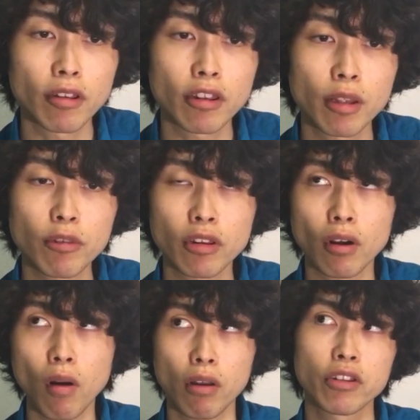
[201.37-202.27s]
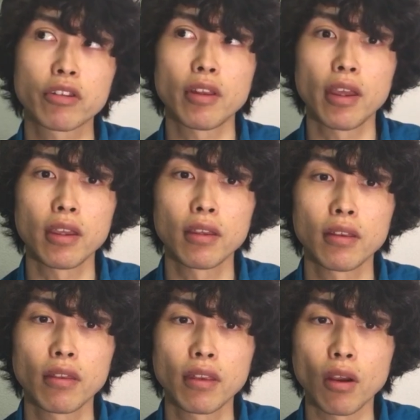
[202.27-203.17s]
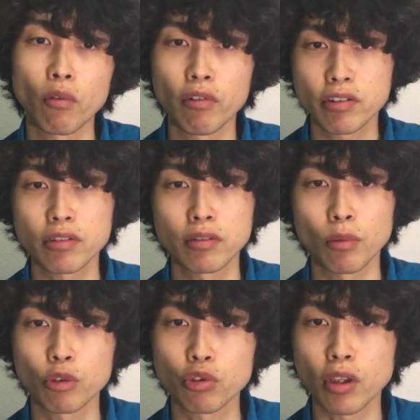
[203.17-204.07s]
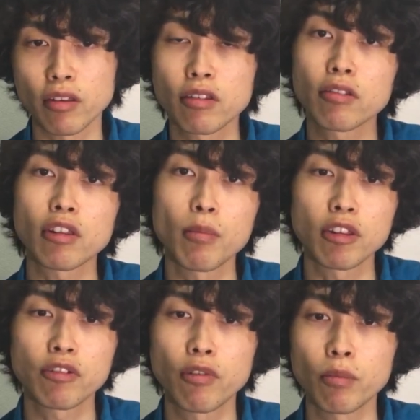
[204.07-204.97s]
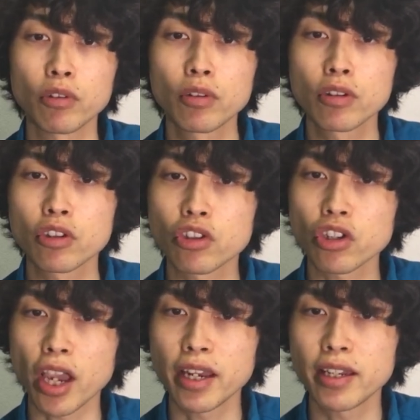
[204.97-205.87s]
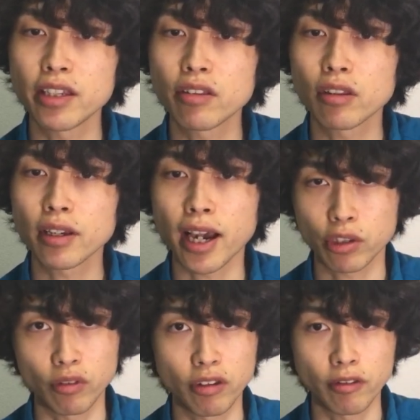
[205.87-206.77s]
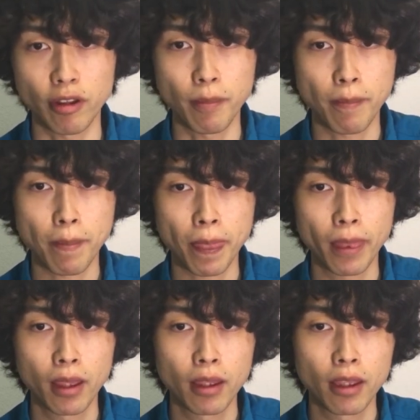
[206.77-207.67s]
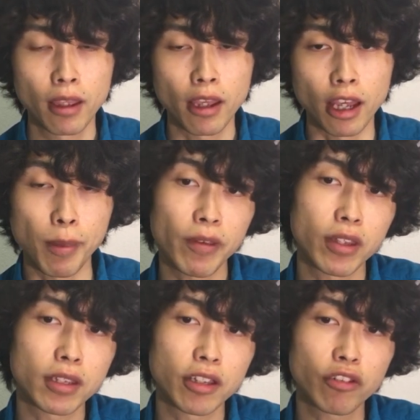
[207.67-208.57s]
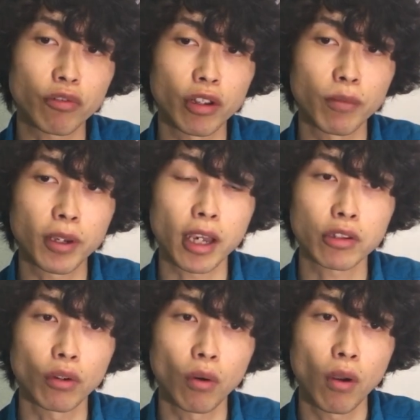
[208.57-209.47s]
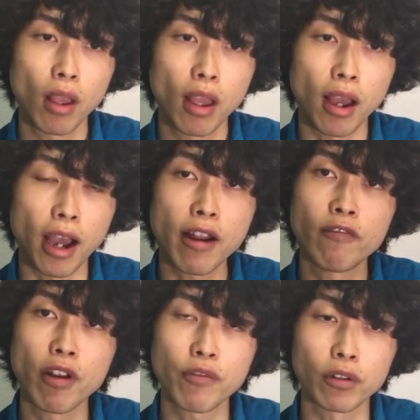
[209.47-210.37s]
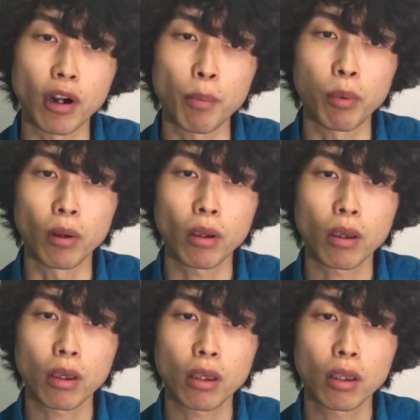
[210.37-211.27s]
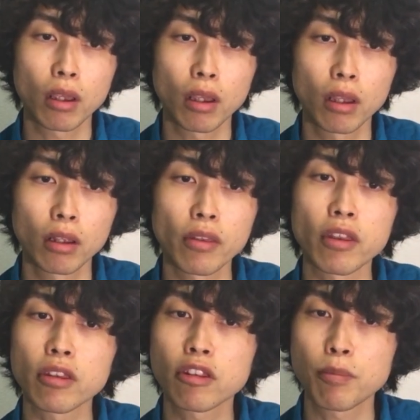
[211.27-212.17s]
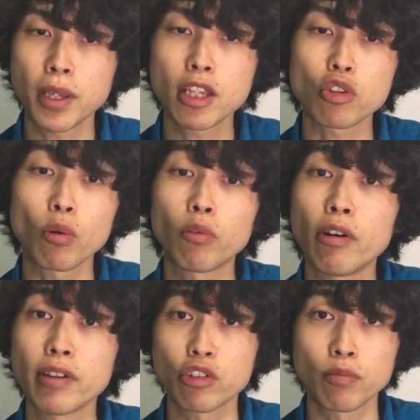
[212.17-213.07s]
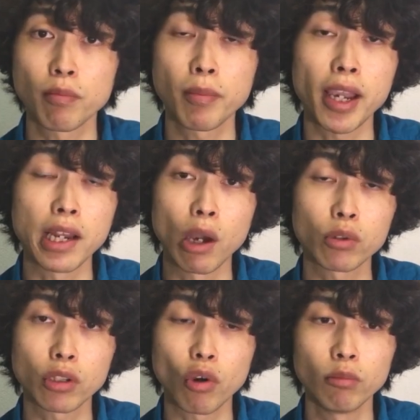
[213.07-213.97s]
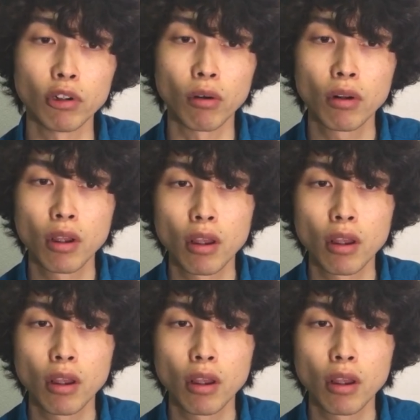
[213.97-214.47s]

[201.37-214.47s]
Some scholars say the origin of juken system is from Chinese kakyo system. About the history of kakyo, I refer a book, The Speech of Religion by Naoki Komuro.